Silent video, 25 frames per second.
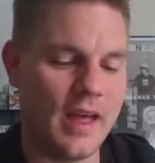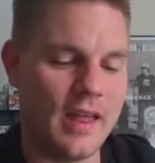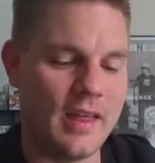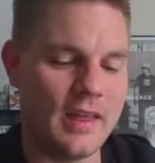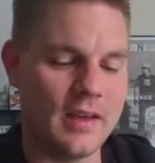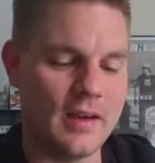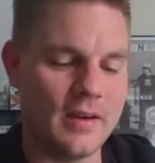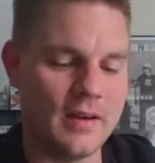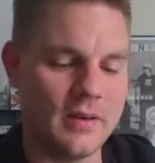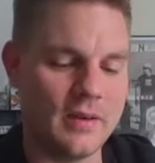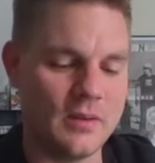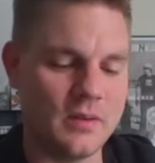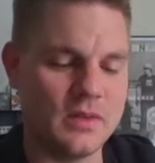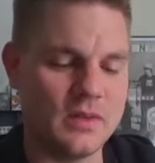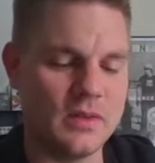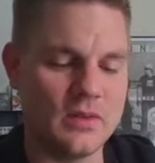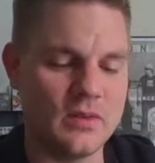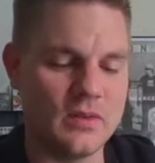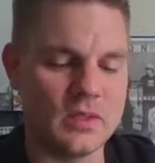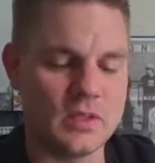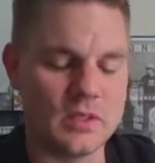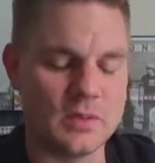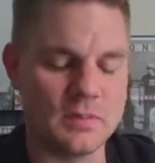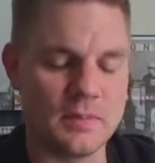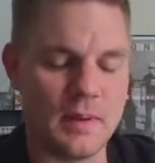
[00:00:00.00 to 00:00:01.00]
it, it, was, it
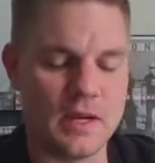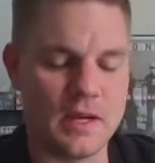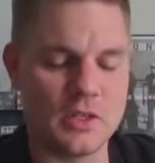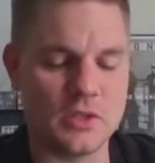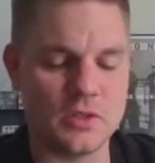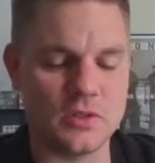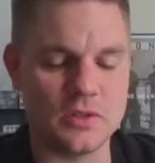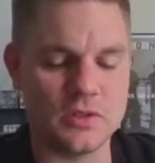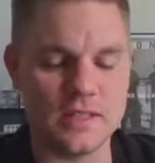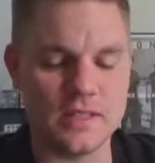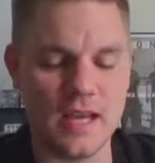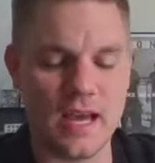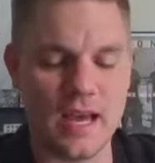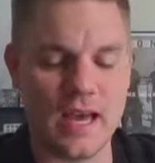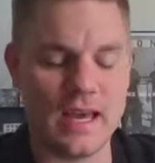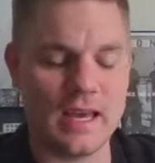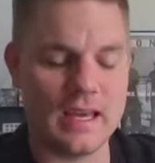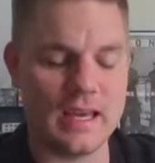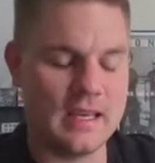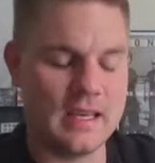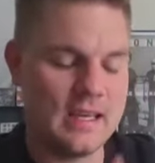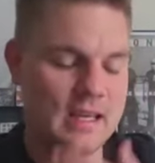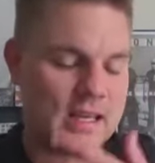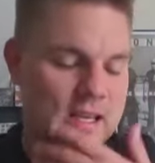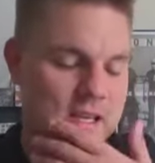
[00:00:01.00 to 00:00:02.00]
was a special
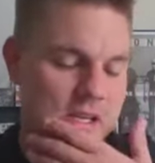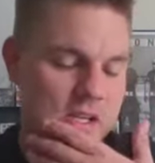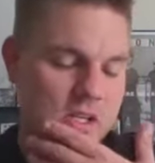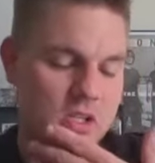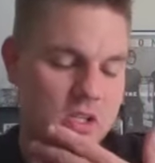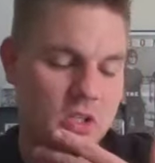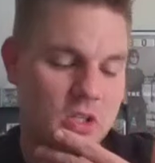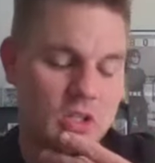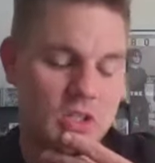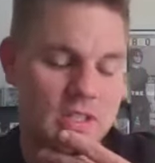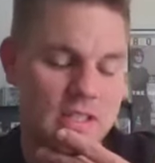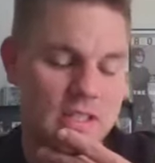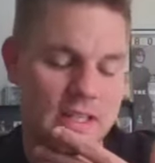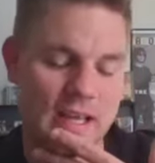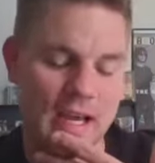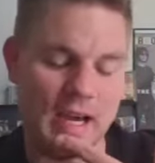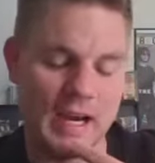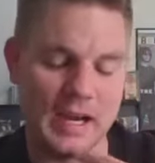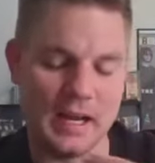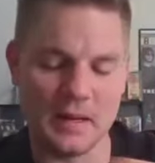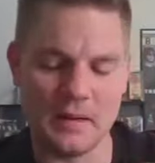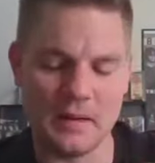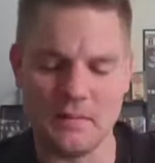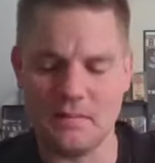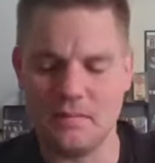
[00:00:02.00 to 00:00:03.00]
day. So just to
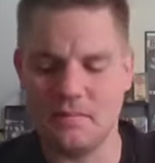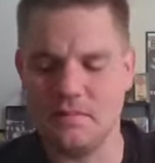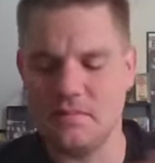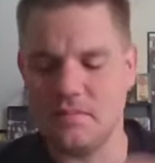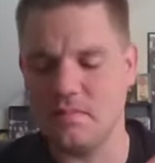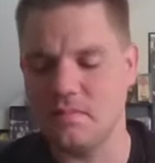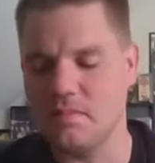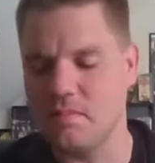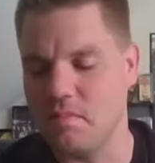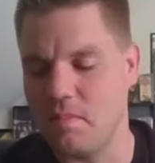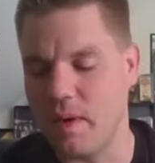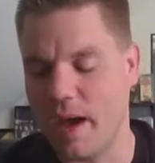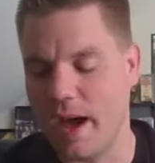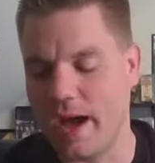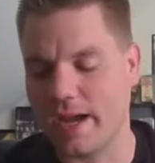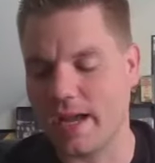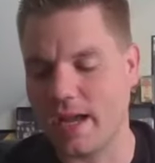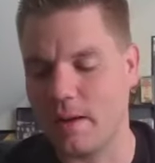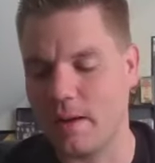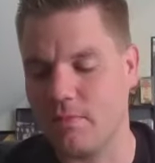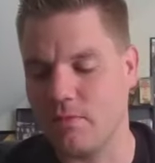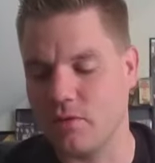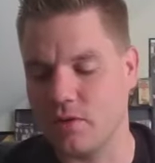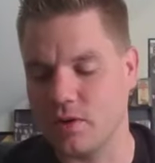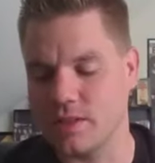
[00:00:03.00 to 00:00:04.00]
kind of back
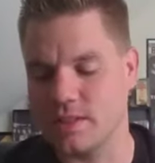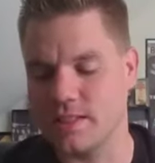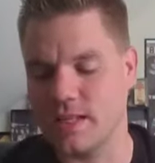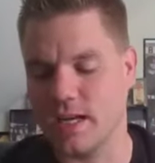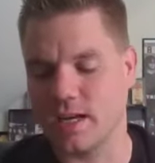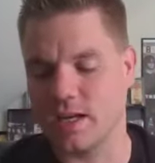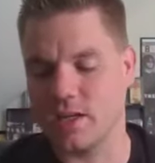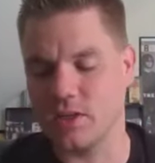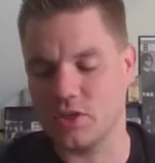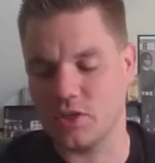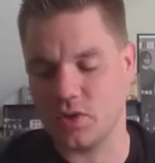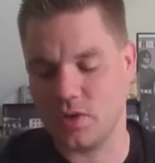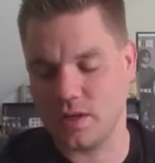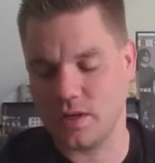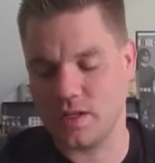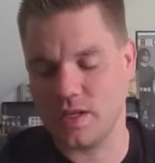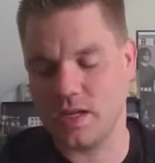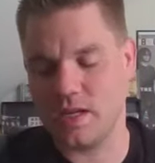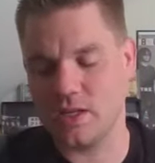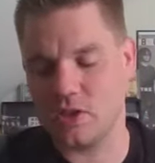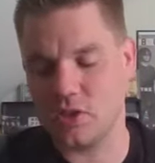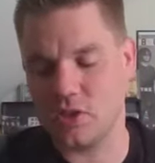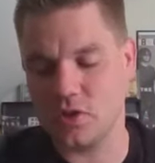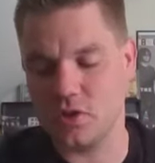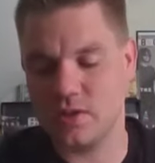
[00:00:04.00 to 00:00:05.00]
up for a second. So
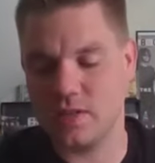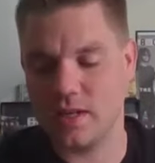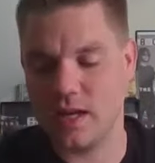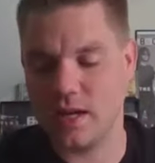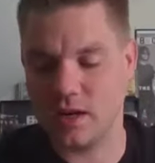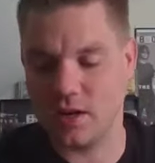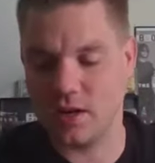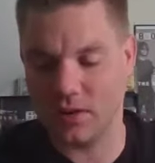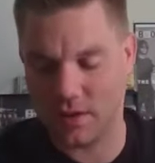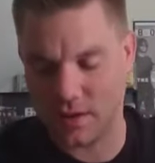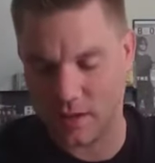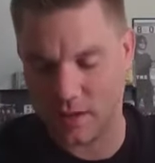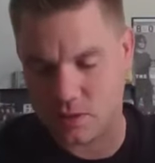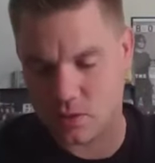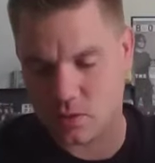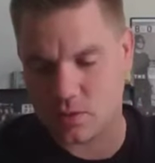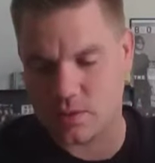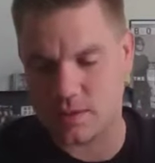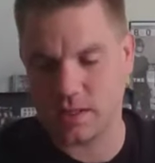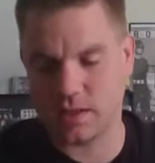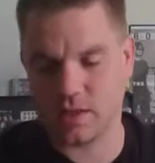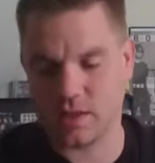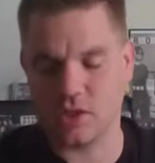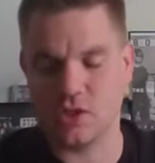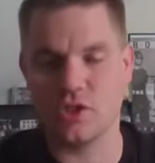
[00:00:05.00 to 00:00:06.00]
as you said, you know, this
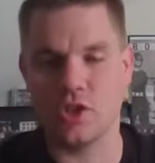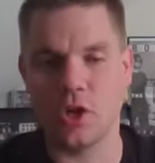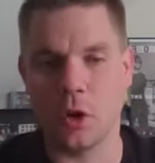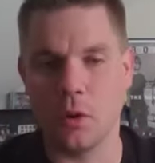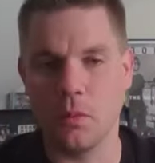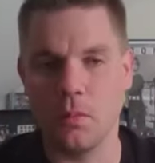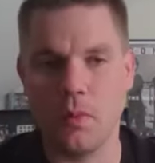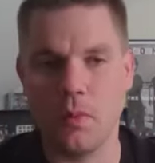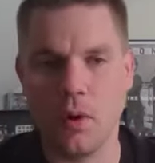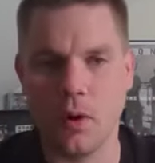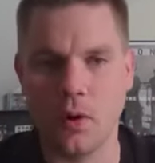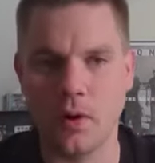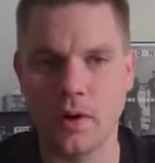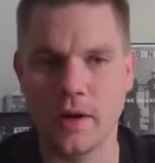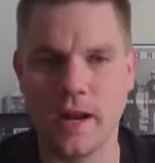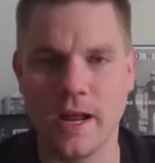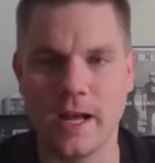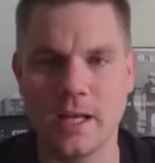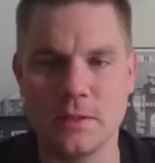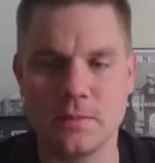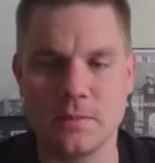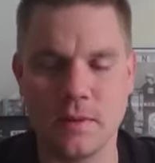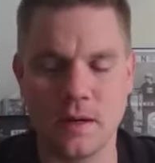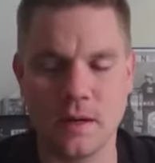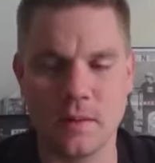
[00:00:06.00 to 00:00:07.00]
was at the Stone Pony in
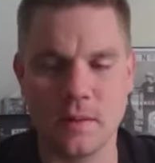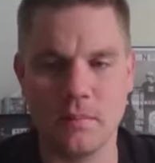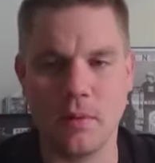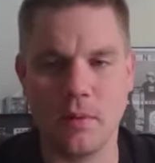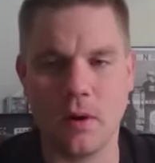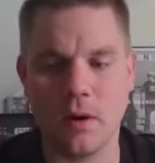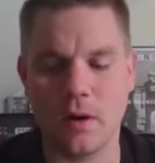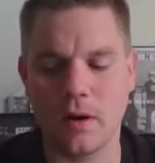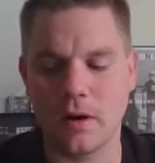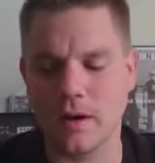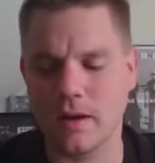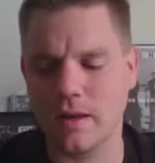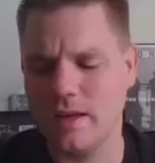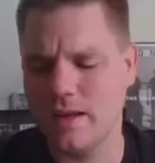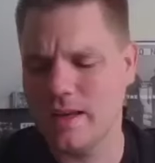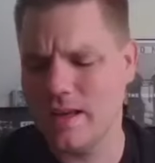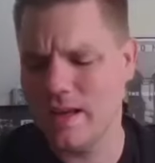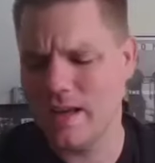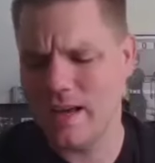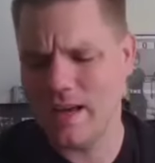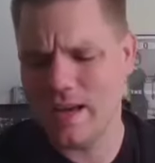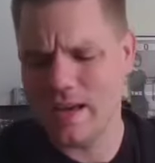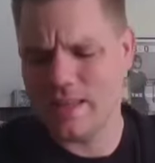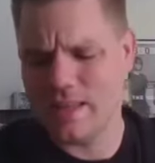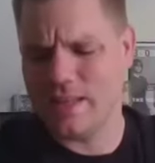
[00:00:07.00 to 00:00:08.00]
Asbury Park.
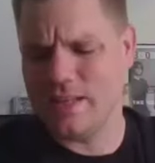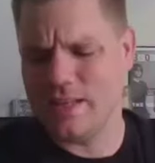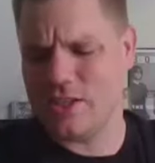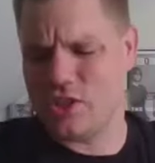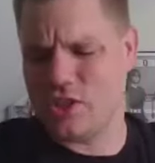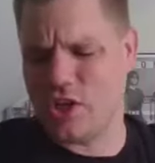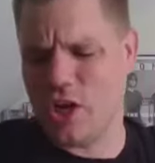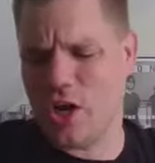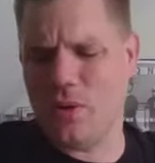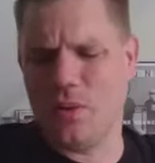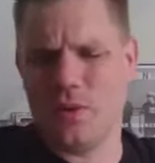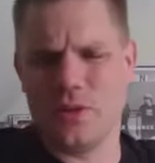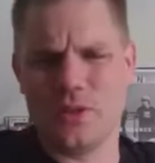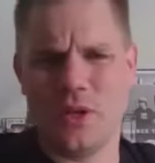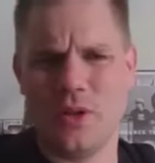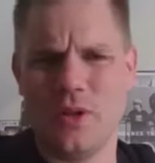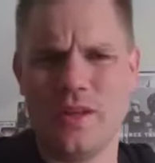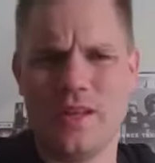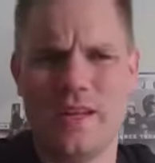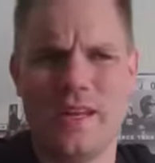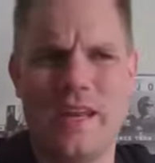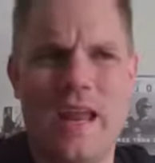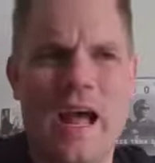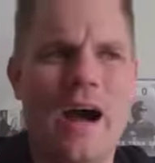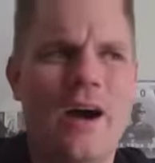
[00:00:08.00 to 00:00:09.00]
This show was
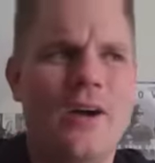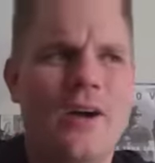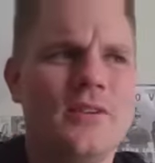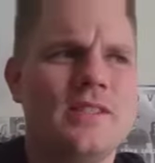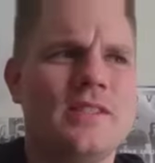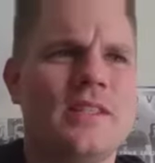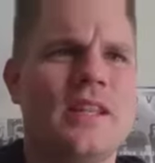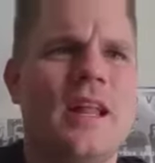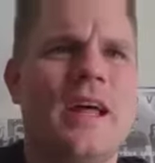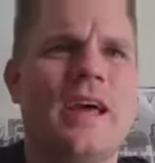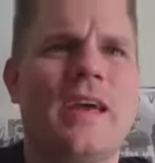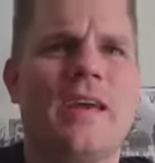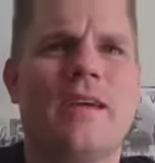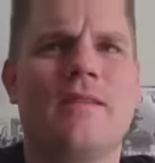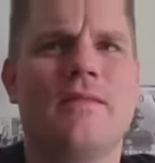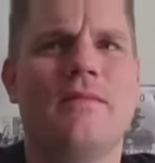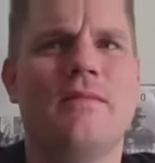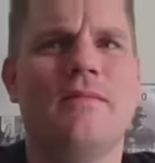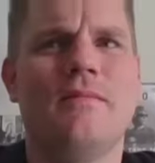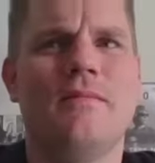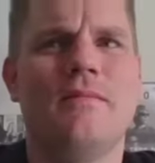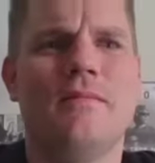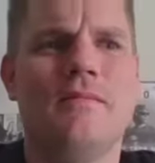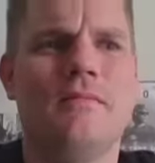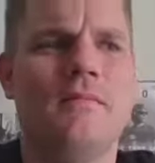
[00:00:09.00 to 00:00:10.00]
only announced like
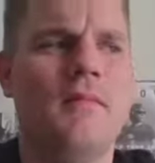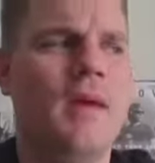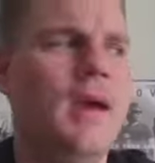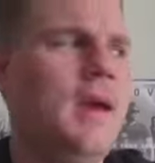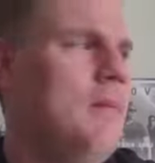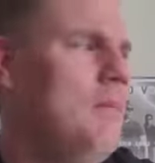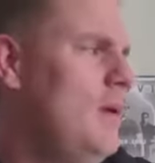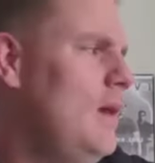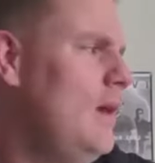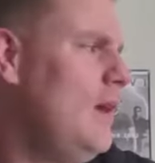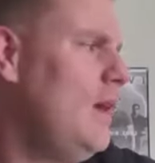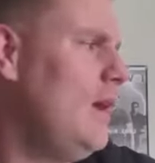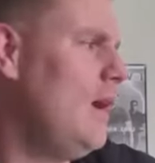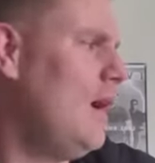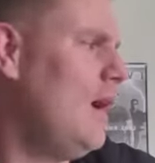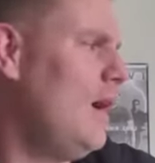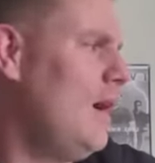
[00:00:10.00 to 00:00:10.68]
maybe